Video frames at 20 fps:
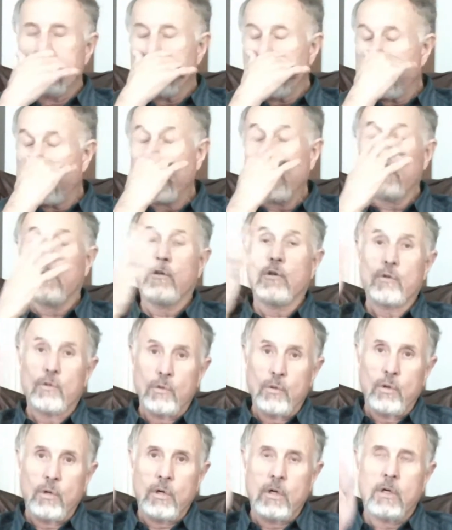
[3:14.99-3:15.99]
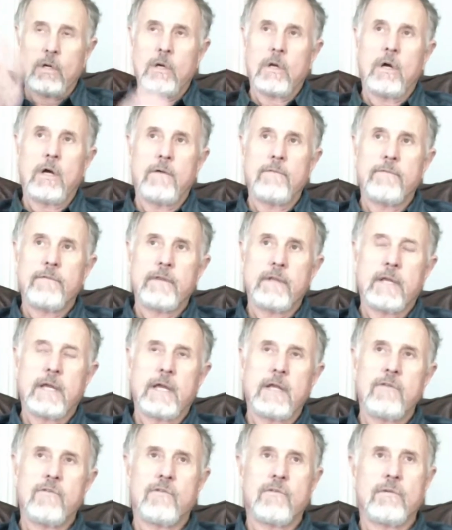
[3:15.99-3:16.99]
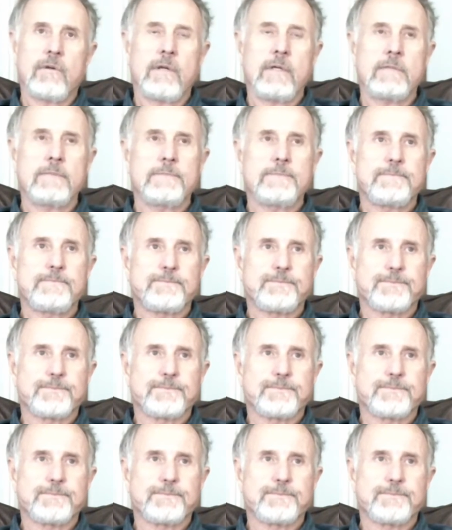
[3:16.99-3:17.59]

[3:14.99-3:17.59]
to take the lure off of the kite string.